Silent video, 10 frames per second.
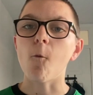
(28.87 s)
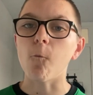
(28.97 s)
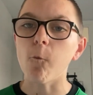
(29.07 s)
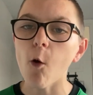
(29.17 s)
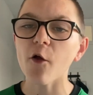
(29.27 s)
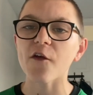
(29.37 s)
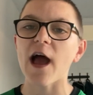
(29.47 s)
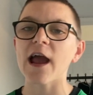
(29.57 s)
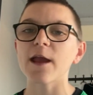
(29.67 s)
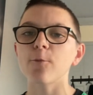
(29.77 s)
What
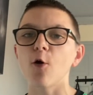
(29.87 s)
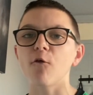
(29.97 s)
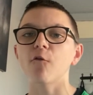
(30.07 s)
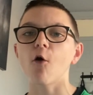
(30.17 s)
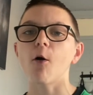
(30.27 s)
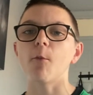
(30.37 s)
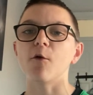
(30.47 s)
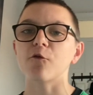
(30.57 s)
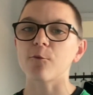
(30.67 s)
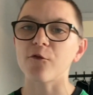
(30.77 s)
a
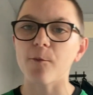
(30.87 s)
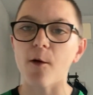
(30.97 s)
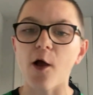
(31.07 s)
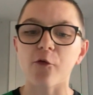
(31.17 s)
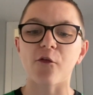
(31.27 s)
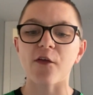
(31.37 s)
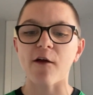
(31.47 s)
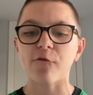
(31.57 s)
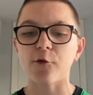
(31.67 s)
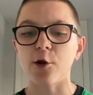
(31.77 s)
performance from Spurs this
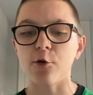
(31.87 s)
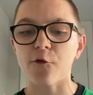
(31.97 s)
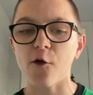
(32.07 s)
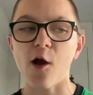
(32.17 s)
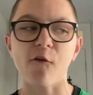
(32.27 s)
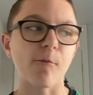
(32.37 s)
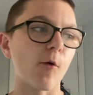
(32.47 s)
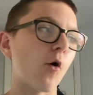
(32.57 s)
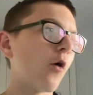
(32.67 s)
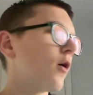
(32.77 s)
afternoon at Turf
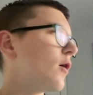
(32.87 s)
Moor.